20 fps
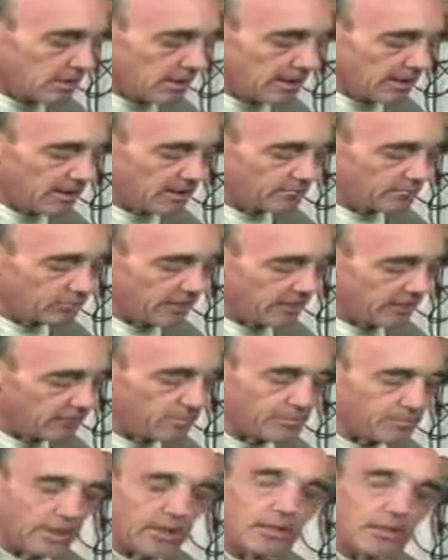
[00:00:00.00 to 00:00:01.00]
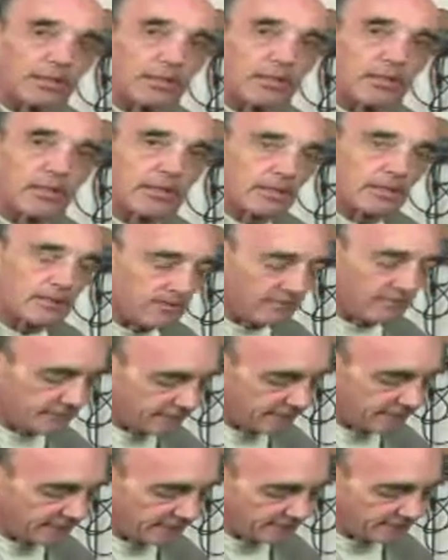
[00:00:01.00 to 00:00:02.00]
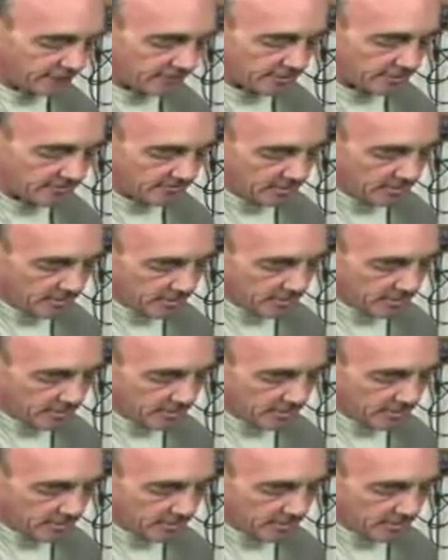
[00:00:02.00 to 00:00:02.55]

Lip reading: And play the parallel here on the 5th fret.